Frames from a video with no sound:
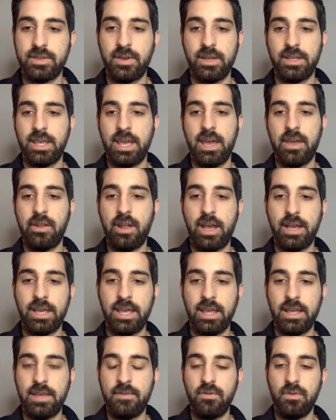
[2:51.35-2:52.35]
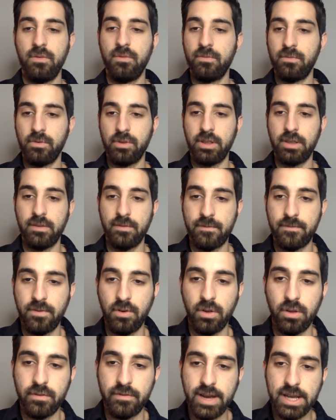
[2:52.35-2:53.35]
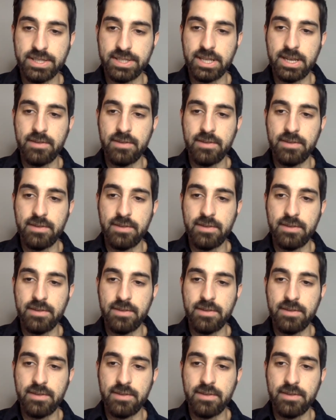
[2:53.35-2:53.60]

so I can't give you really full advice